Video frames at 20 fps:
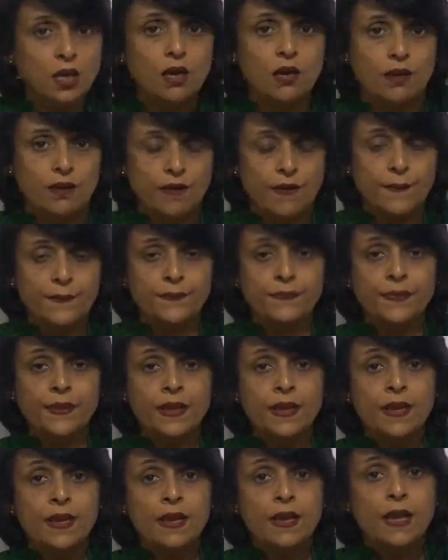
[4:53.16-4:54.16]
here.
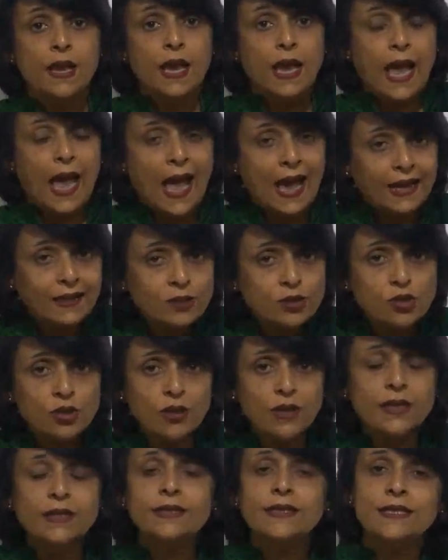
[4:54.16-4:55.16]

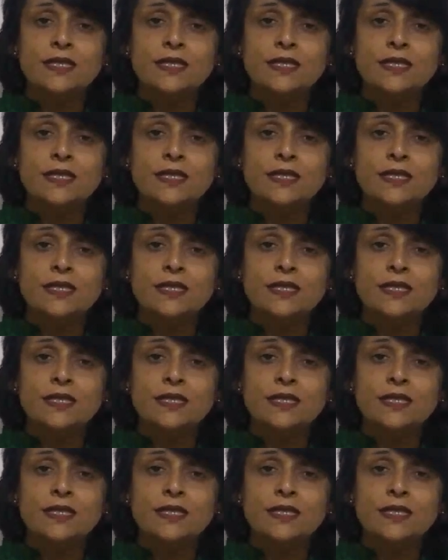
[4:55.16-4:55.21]
Actually,